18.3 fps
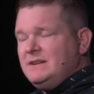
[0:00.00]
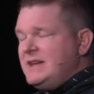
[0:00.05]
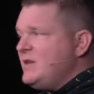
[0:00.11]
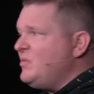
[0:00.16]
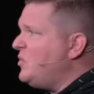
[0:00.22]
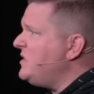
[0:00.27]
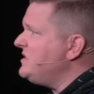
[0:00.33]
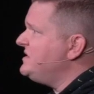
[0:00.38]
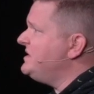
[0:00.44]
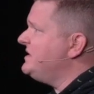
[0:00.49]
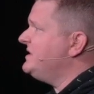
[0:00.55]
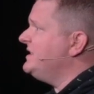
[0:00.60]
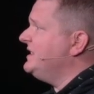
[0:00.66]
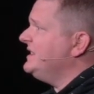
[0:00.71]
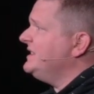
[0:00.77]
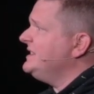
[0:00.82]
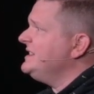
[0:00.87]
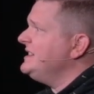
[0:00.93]
He wants
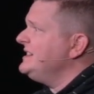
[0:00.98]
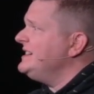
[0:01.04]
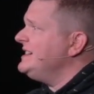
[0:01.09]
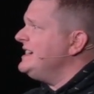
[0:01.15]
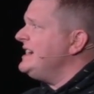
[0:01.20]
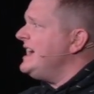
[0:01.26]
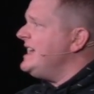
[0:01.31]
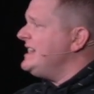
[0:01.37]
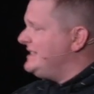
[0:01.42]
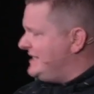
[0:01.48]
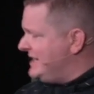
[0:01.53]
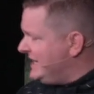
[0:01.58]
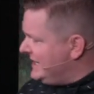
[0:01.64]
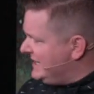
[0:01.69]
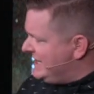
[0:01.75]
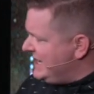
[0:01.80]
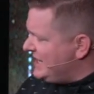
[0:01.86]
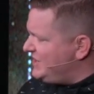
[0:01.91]
to
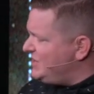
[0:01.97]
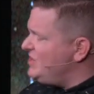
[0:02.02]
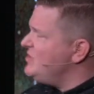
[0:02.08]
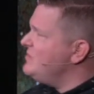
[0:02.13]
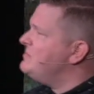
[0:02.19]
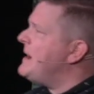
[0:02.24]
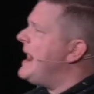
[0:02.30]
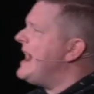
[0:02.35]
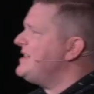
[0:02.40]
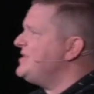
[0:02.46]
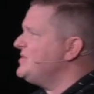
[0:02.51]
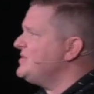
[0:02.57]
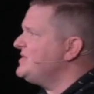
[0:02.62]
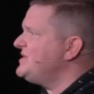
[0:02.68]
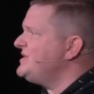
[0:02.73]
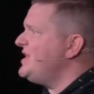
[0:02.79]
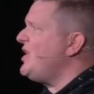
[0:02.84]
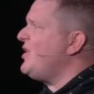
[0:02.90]
get you by
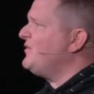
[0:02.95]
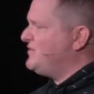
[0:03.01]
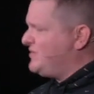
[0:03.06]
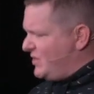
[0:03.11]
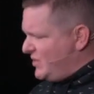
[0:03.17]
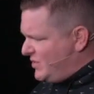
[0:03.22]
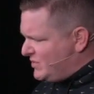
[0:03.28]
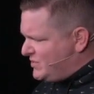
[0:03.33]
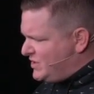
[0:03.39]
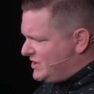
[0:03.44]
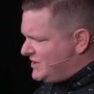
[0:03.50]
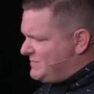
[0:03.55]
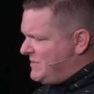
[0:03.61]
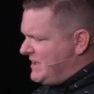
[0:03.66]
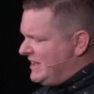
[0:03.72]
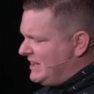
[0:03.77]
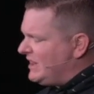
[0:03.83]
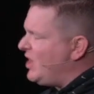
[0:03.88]
yourself so you'll
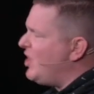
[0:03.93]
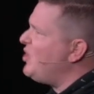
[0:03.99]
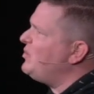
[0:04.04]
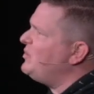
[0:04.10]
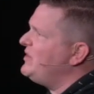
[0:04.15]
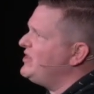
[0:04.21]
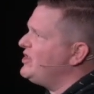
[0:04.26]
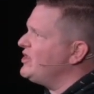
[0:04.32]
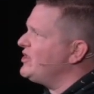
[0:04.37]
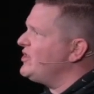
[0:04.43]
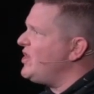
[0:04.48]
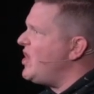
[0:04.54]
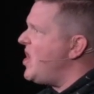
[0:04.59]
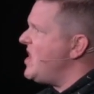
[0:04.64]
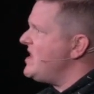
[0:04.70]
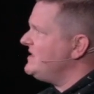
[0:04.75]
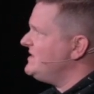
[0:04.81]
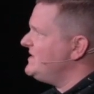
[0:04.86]
just be alone with your
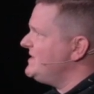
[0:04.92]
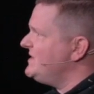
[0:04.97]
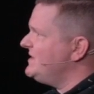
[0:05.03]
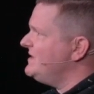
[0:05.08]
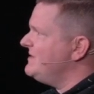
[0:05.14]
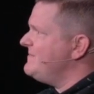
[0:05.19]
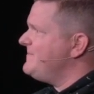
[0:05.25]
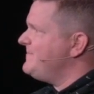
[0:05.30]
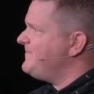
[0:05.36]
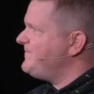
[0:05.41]
thoughts.